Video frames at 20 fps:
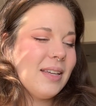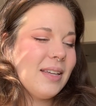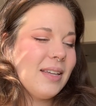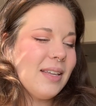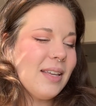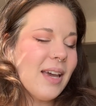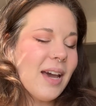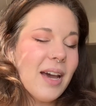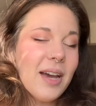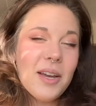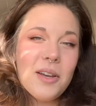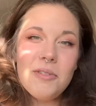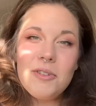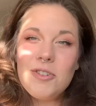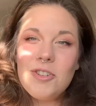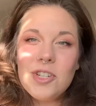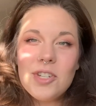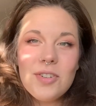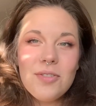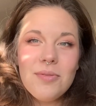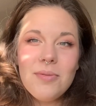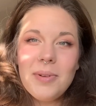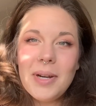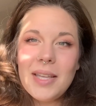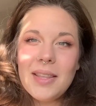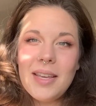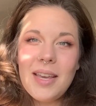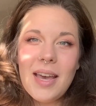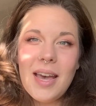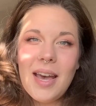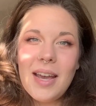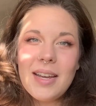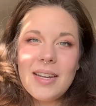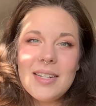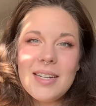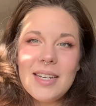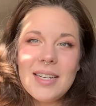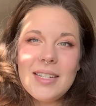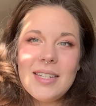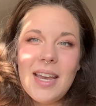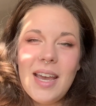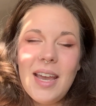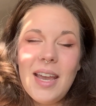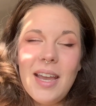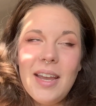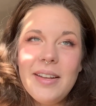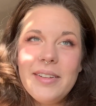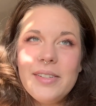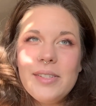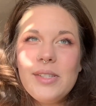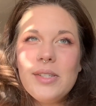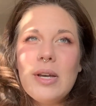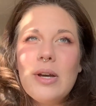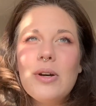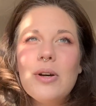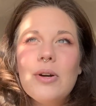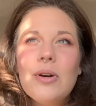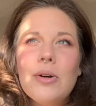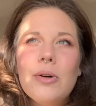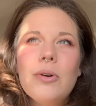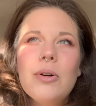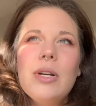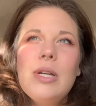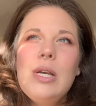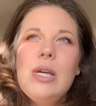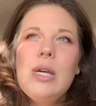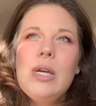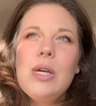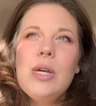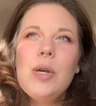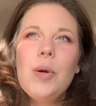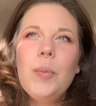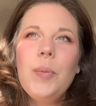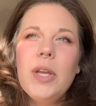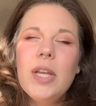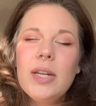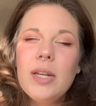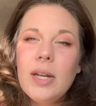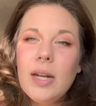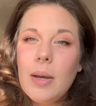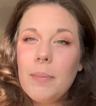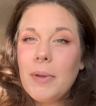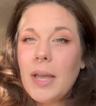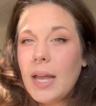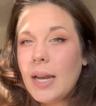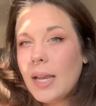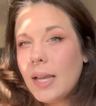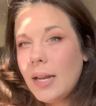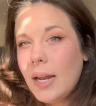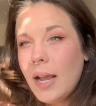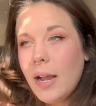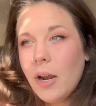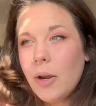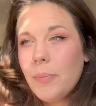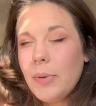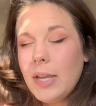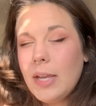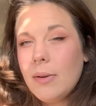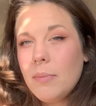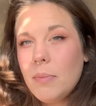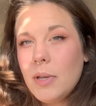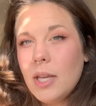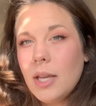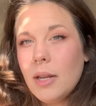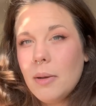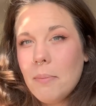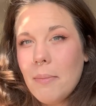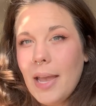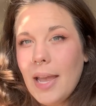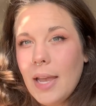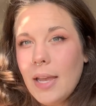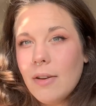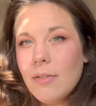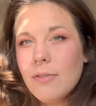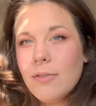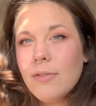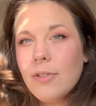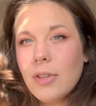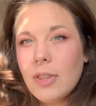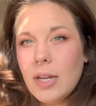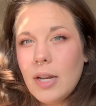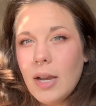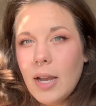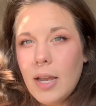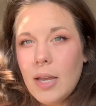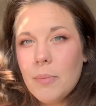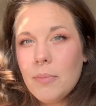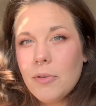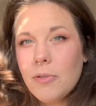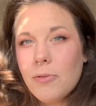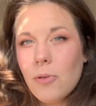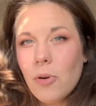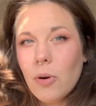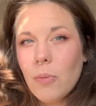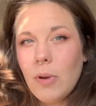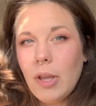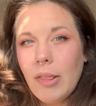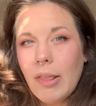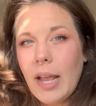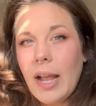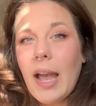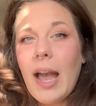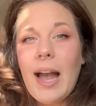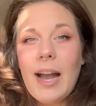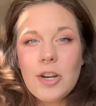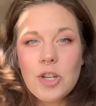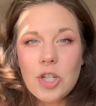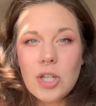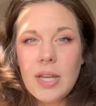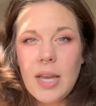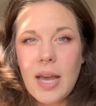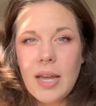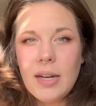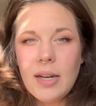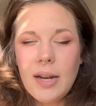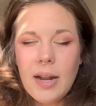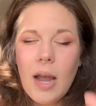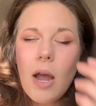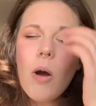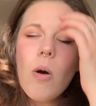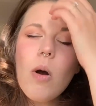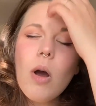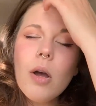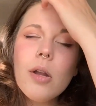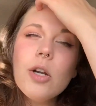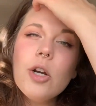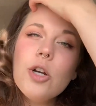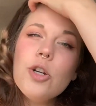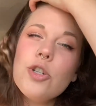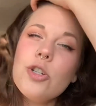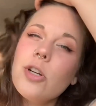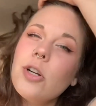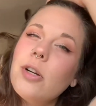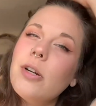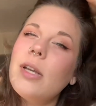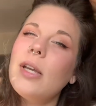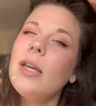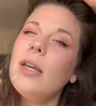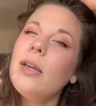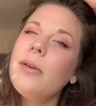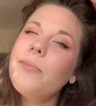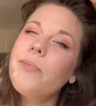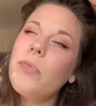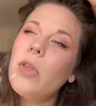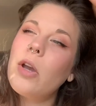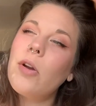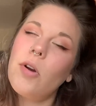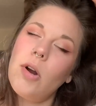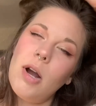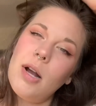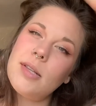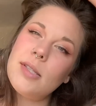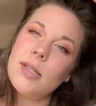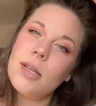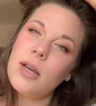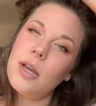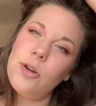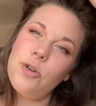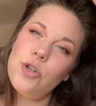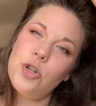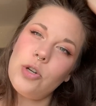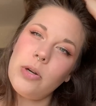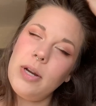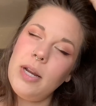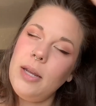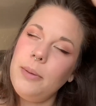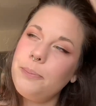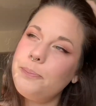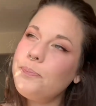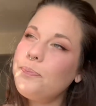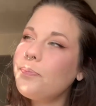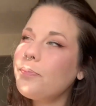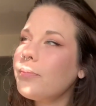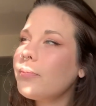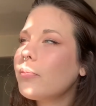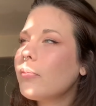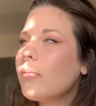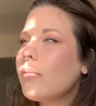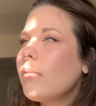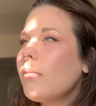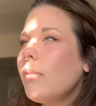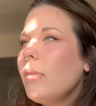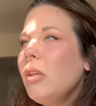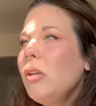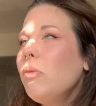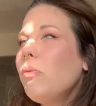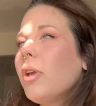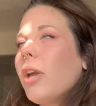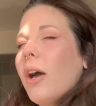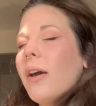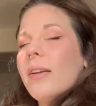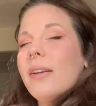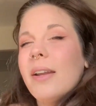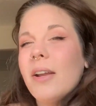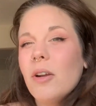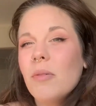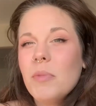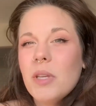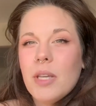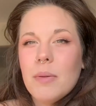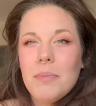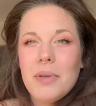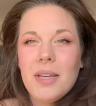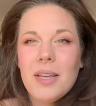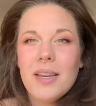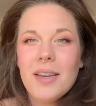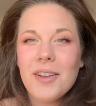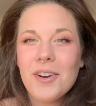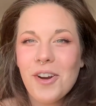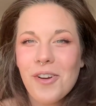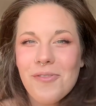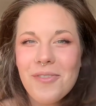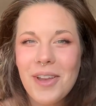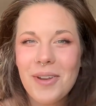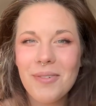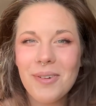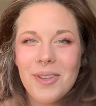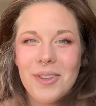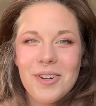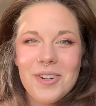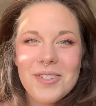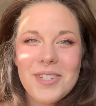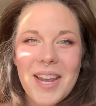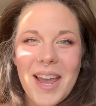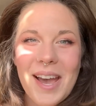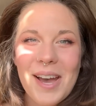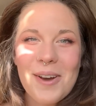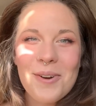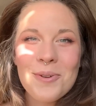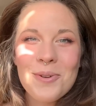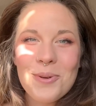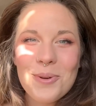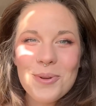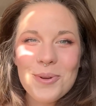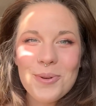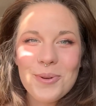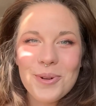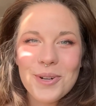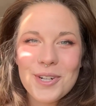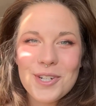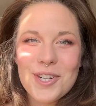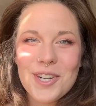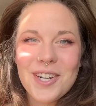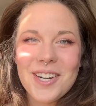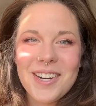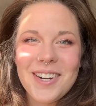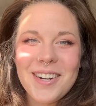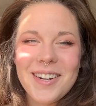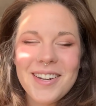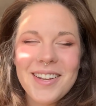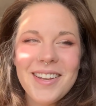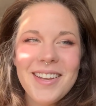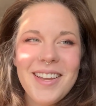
yeah, it was just a really hectic day. So we ended up getting an Airbnb in Maine for the night before we like actually headed out on our journey across the country. And we got an Airbnb in our favorite little town, Old Orchard.